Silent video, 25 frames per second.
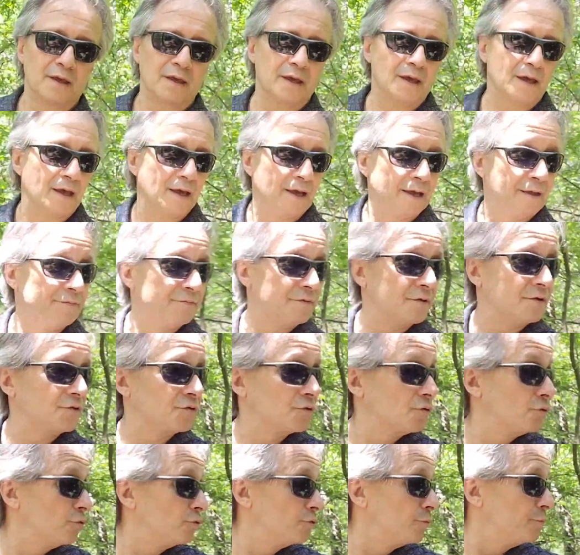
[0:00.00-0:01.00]
and this
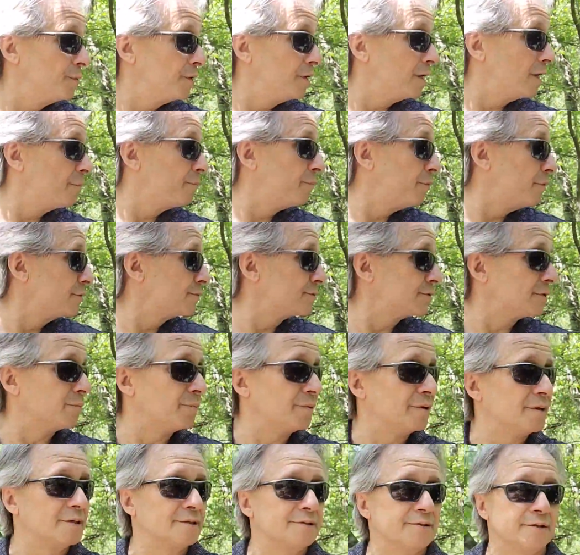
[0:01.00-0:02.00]
could be a
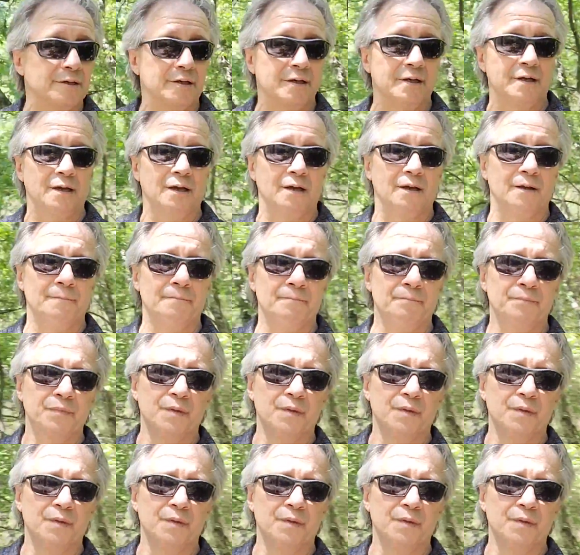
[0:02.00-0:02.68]
possibility here.